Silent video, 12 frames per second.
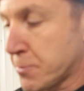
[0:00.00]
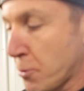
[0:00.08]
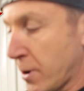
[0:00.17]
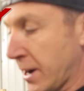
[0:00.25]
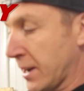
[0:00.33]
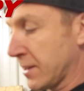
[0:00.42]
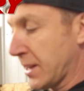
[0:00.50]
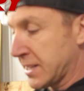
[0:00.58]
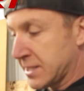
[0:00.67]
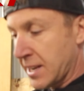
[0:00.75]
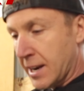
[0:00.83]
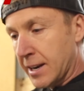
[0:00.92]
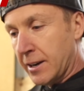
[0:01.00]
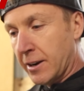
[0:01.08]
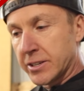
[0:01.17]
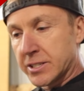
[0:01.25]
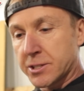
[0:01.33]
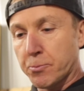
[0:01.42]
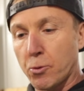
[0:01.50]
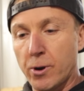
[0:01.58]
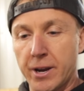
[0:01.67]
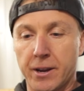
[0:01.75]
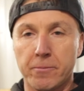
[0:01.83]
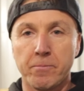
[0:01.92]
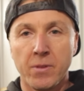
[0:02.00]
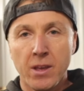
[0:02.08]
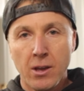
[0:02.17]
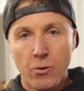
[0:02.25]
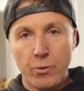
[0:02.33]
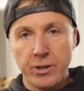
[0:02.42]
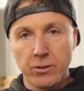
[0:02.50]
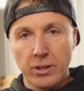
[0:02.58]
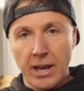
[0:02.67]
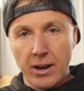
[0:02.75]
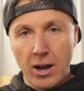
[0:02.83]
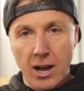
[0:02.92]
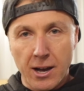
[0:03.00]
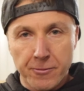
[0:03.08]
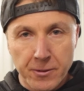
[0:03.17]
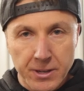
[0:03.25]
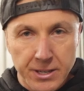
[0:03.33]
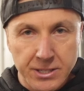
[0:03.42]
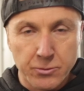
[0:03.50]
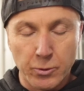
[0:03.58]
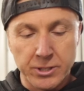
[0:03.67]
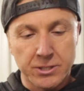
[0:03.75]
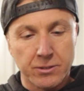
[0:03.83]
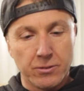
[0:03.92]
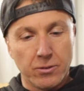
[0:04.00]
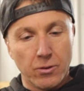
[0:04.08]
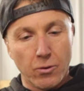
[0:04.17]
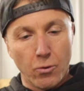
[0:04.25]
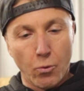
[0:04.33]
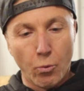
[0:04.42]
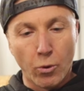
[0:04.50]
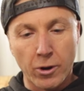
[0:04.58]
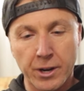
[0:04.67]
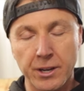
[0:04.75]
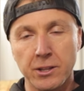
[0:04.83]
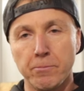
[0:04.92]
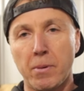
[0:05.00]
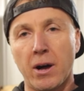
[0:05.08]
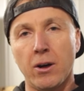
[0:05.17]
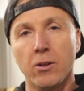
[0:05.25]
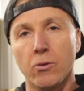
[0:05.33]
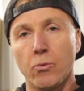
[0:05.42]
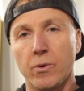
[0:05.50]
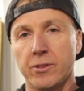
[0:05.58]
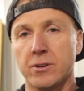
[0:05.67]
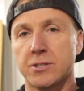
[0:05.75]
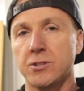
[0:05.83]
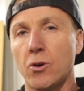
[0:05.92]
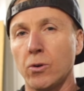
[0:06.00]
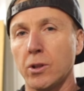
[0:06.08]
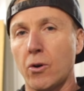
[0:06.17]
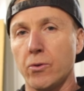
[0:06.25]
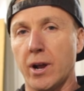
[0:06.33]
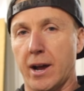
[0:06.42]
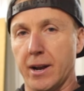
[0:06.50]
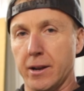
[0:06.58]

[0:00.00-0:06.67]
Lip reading: spring. That secondary spring, when you let off, is what's working the belt when there's no load on